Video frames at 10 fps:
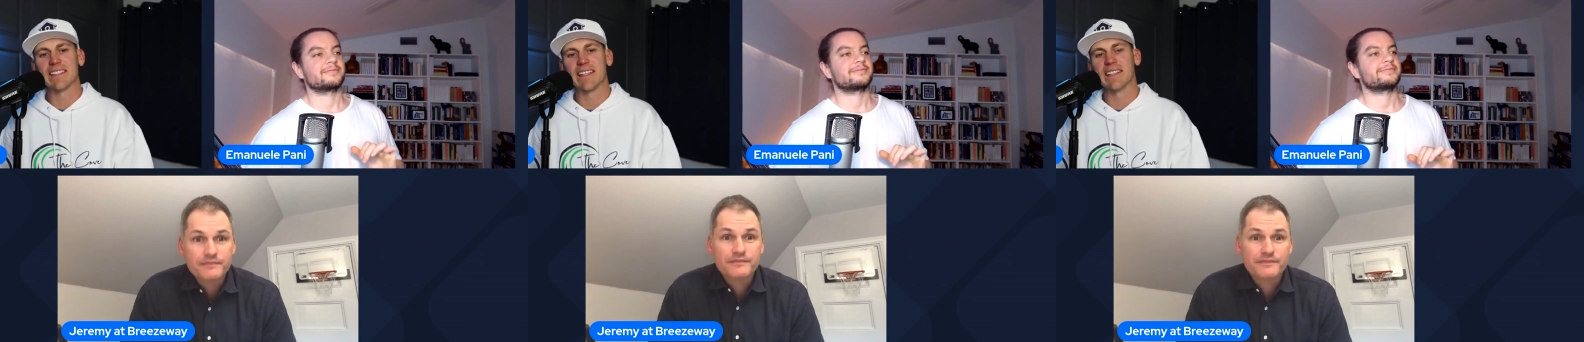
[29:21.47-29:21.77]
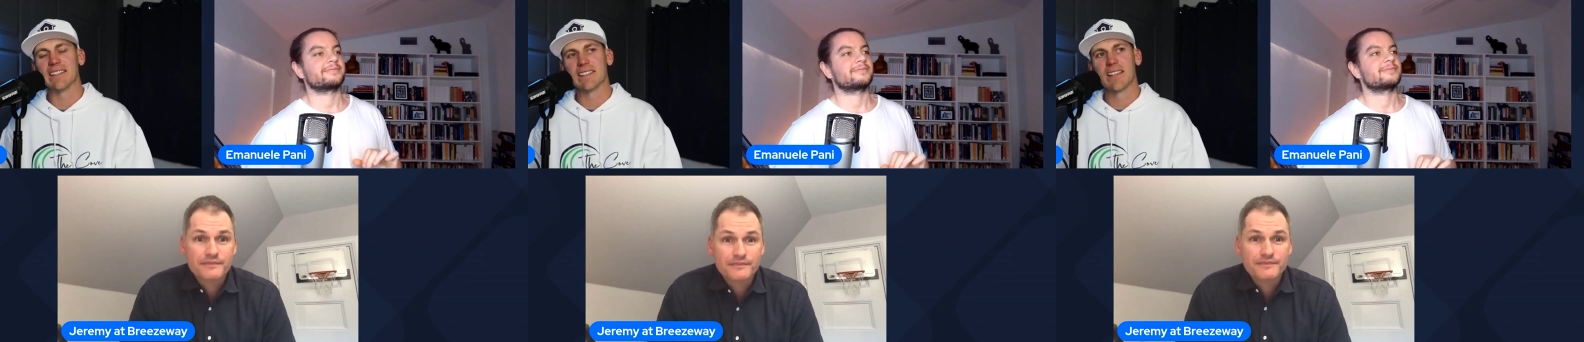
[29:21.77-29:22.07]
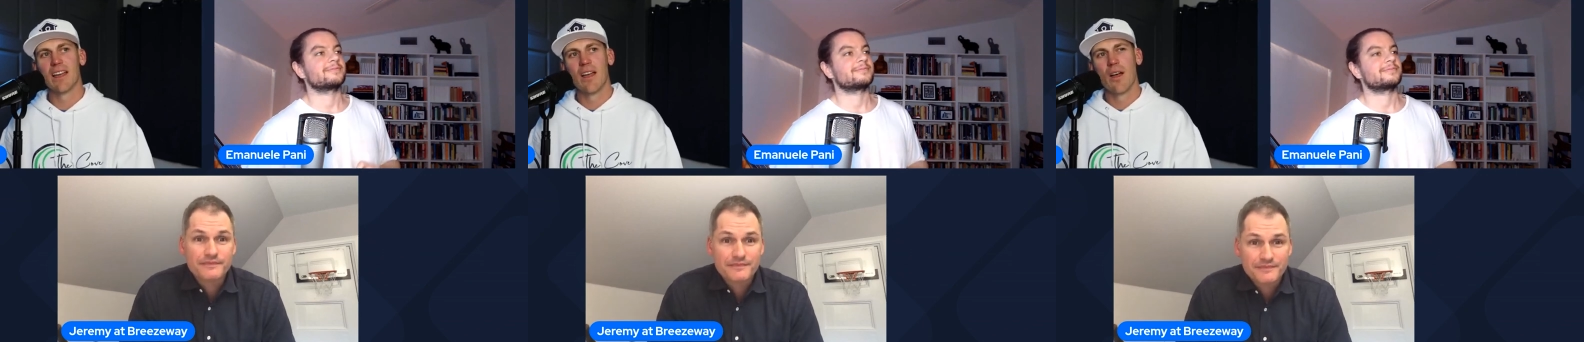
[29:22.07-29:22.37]
Speaker 1: is,
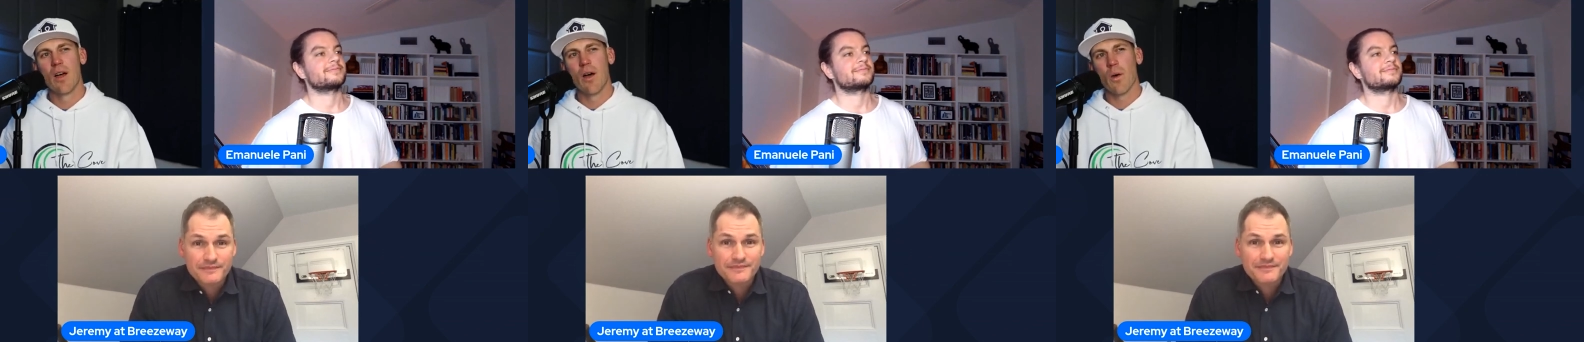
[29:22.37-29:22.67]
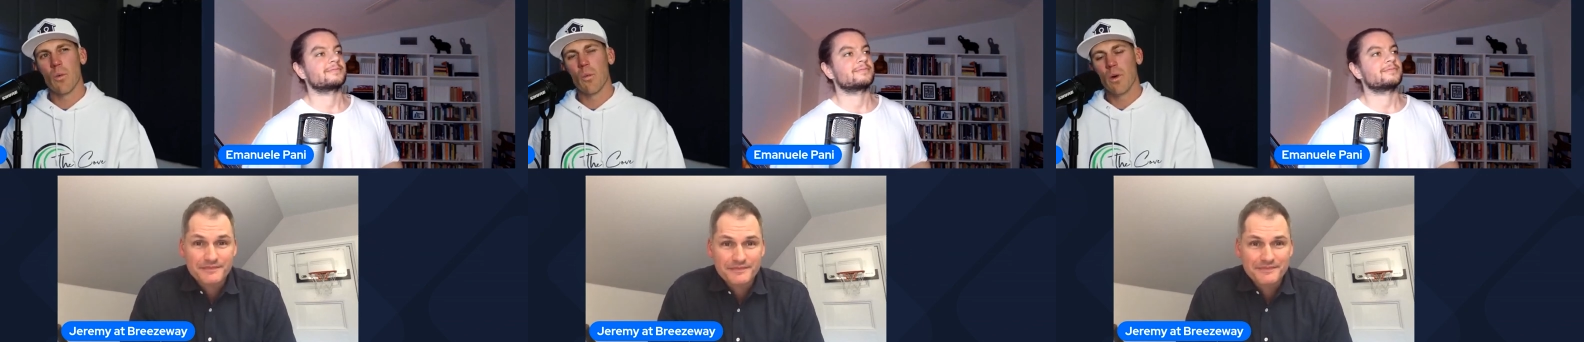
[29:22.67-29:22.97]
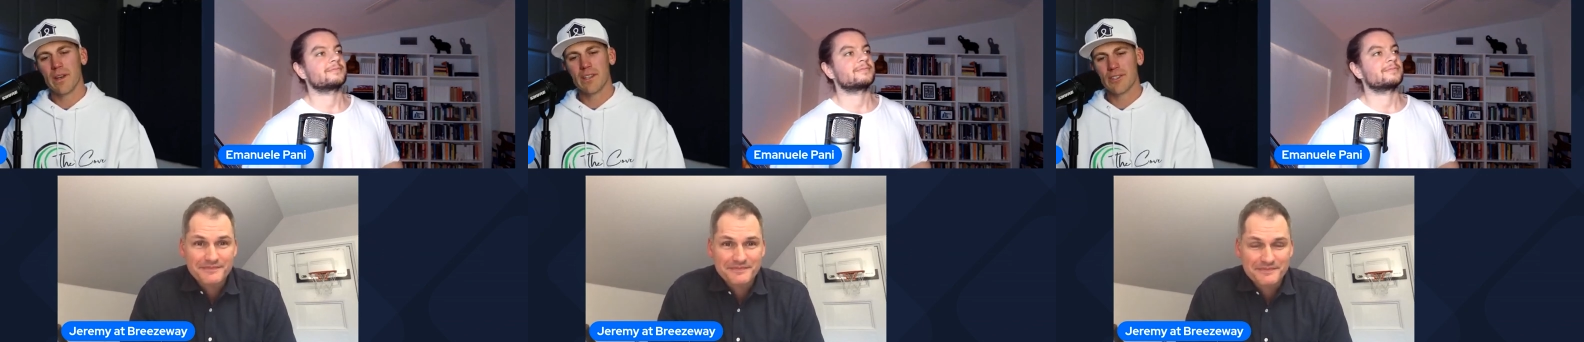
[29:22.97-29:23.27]

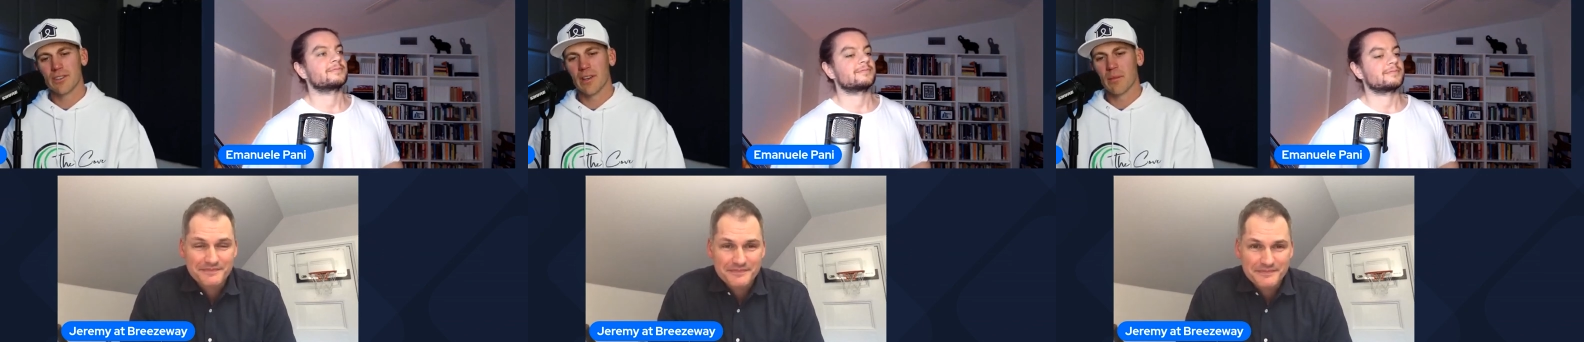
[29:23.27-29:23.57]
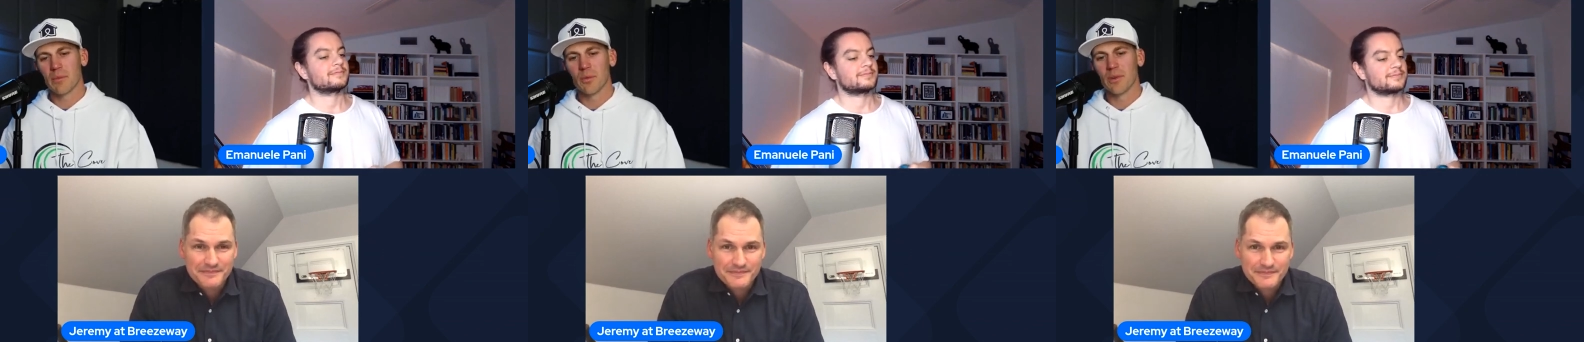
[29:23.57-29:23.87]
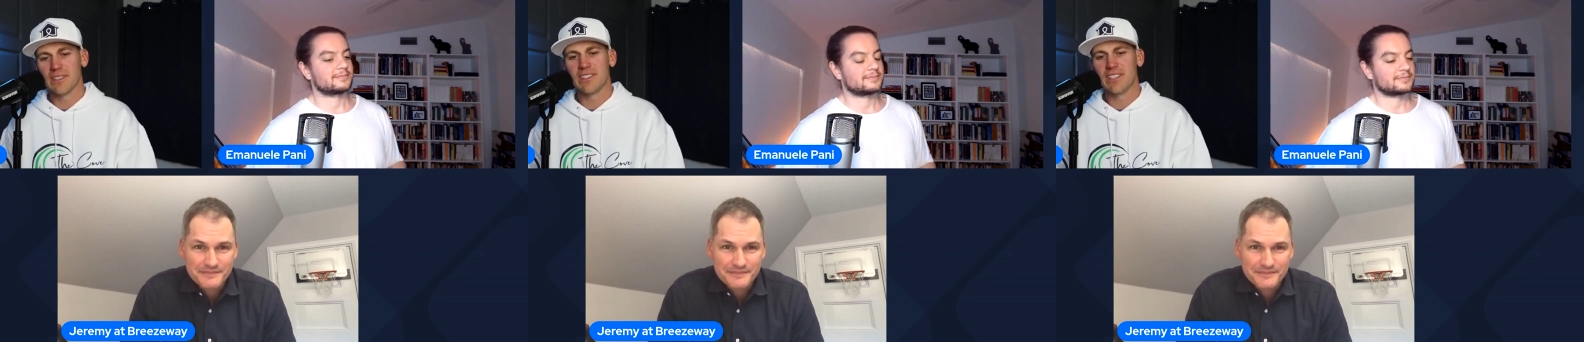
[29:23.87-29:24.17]
what is your
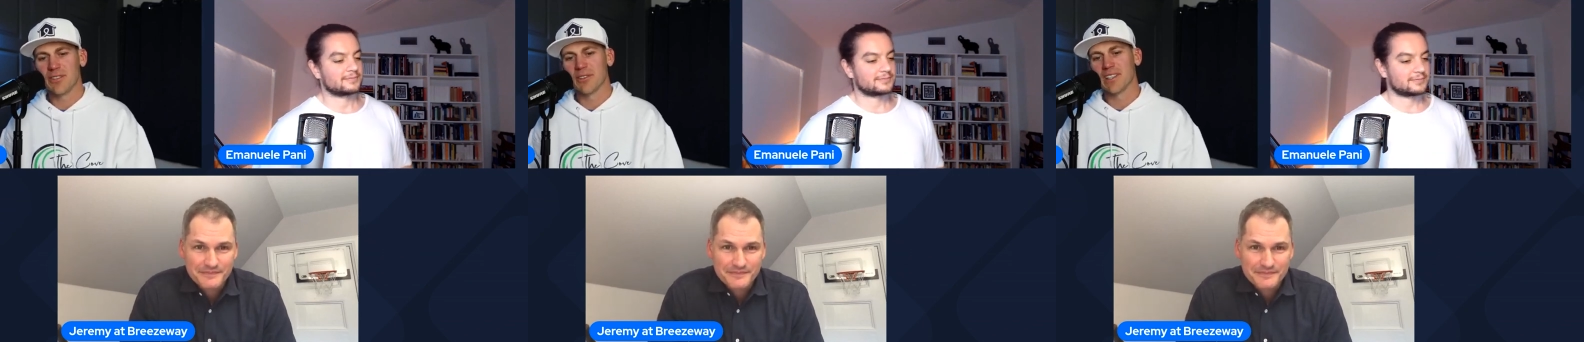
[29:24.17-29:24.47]
#1 secret